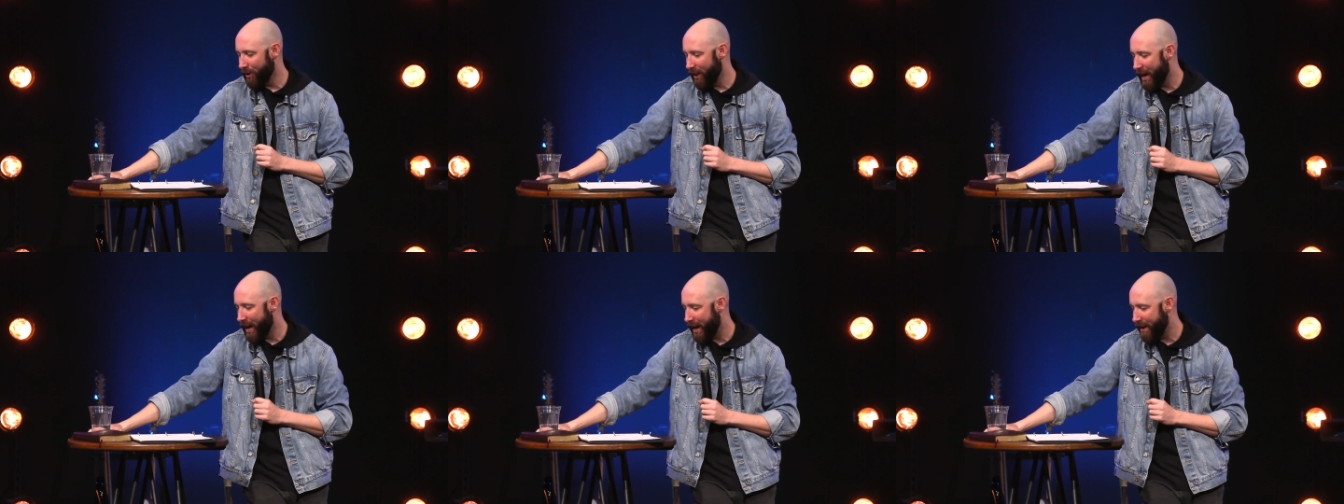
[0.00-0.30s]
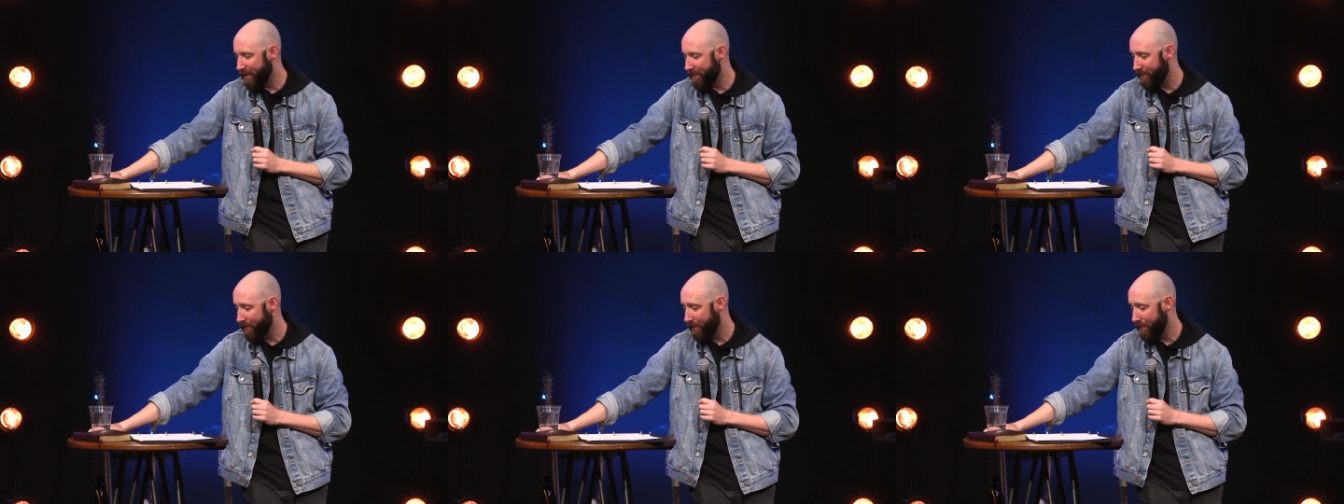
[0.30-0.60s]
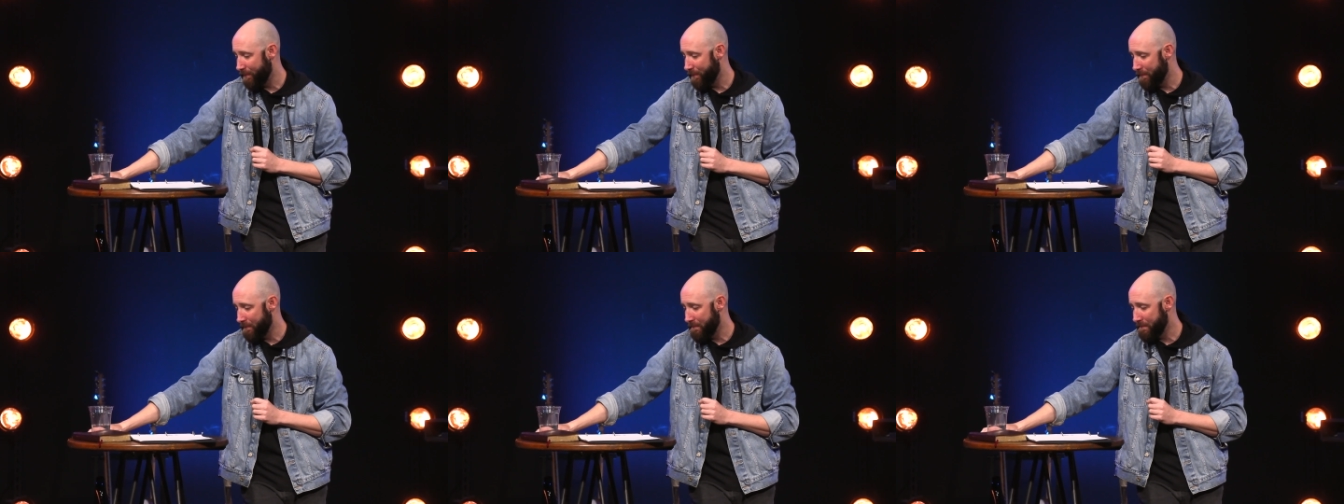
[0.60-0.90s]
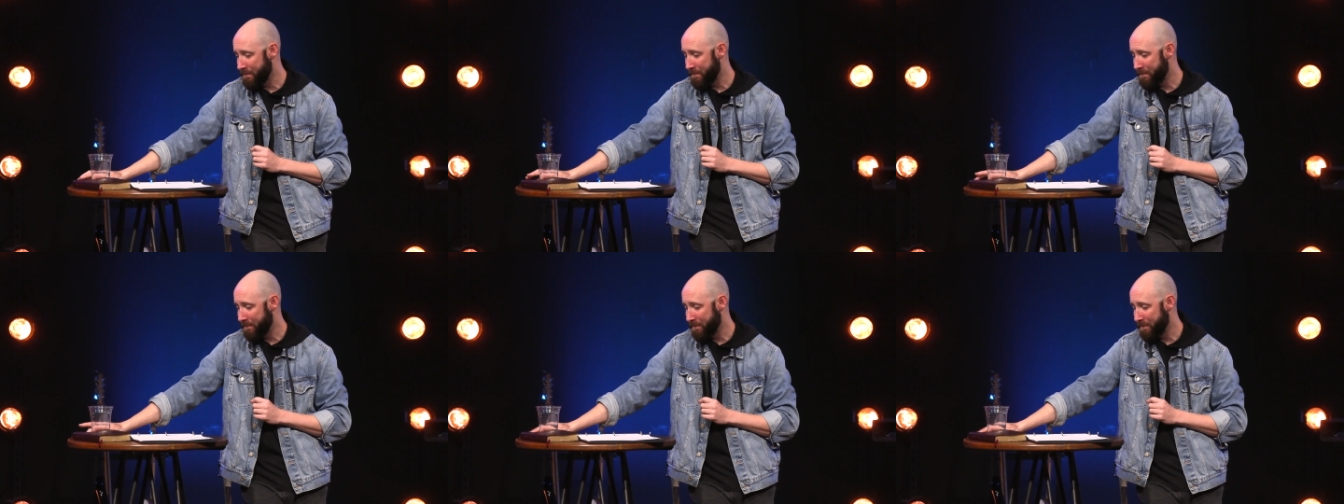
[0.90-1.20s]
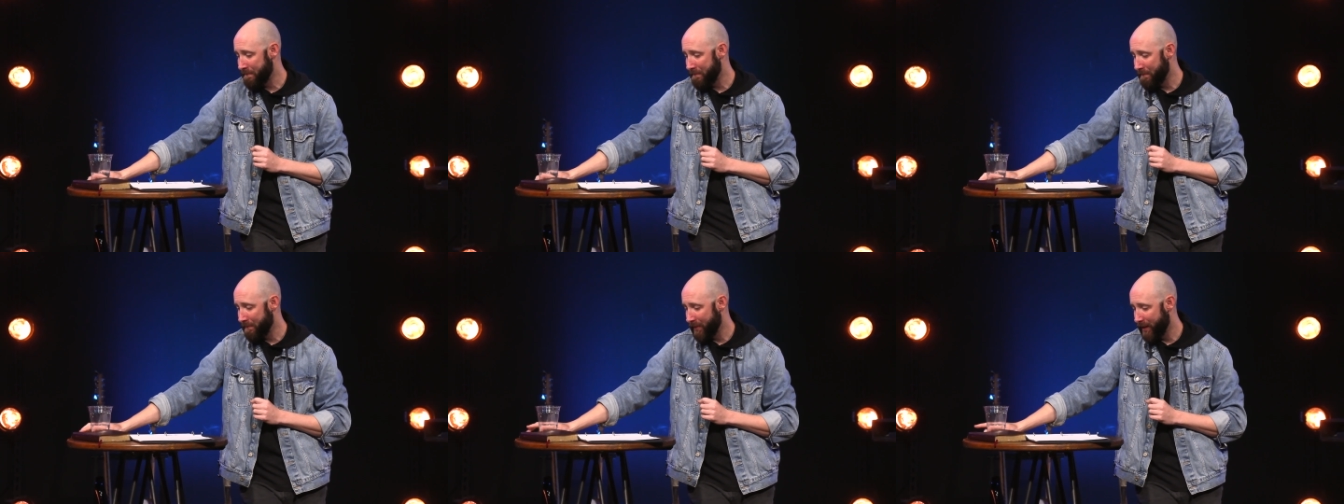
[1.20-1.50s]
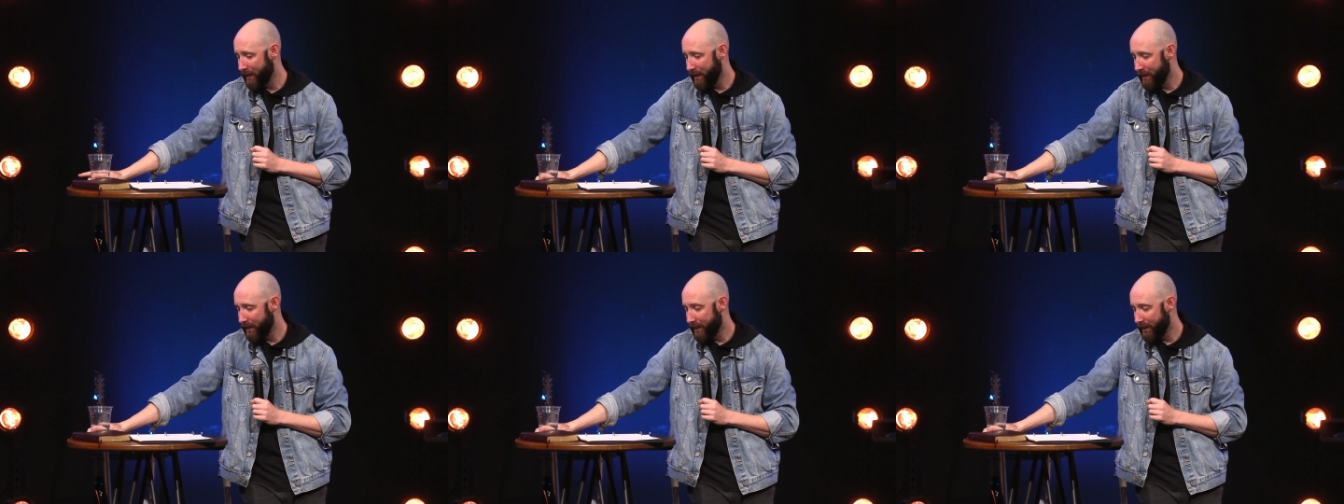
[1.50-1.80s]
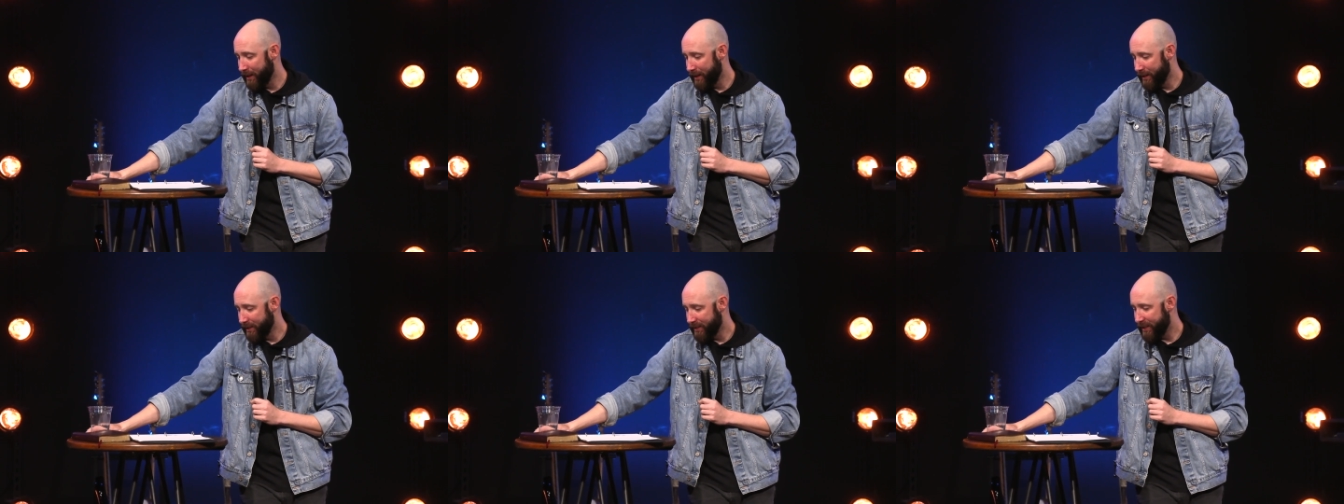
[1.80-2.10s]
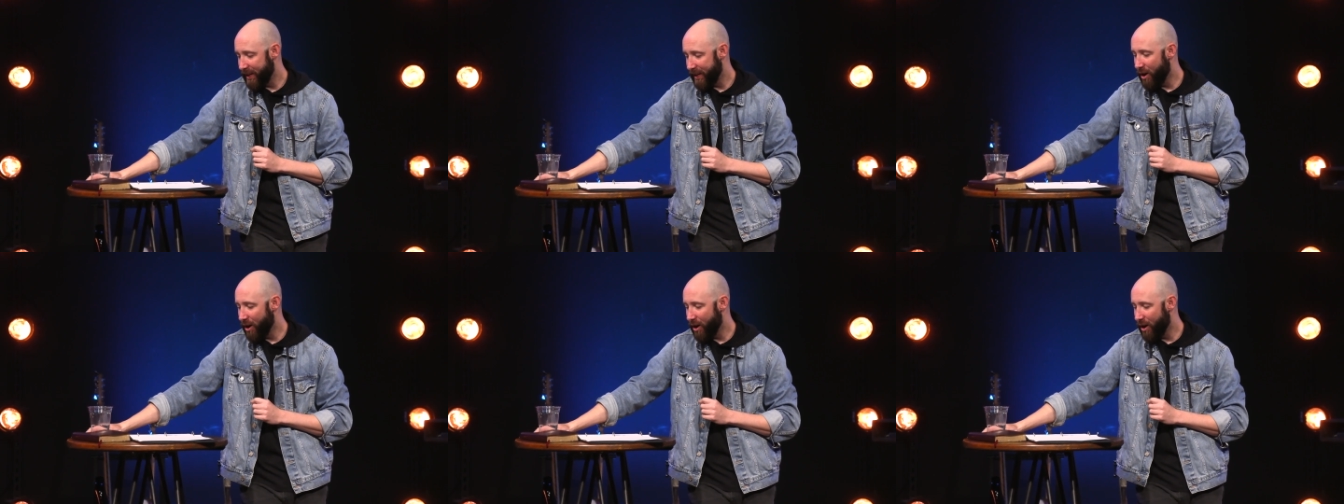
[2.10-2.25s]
life? See,